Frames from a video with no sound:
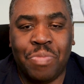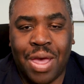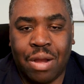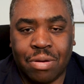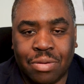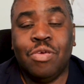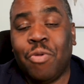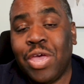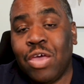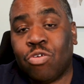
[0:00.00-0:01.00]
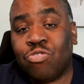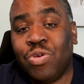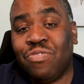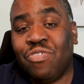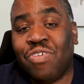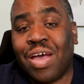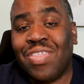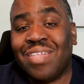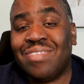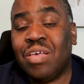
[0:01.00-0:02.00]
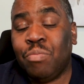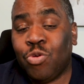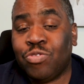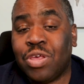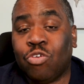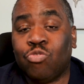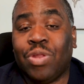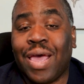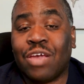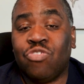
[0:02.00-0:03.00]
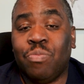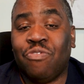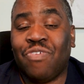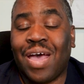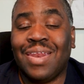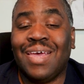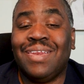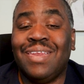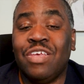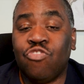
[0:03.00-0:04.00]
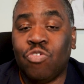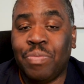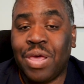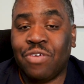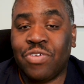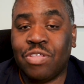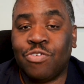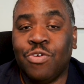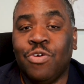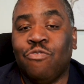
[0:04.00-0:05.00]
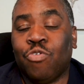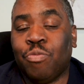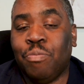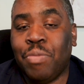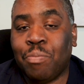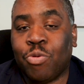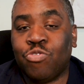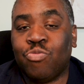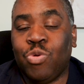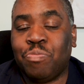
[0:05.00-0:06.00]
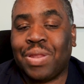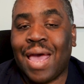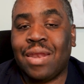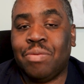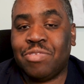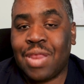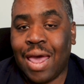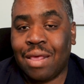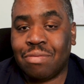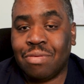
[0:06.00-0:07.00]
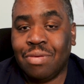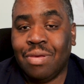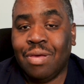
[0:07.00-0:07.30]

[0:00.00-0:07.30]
better. You may also even find that some hotels will actually provide additional benefits for members with platinum status.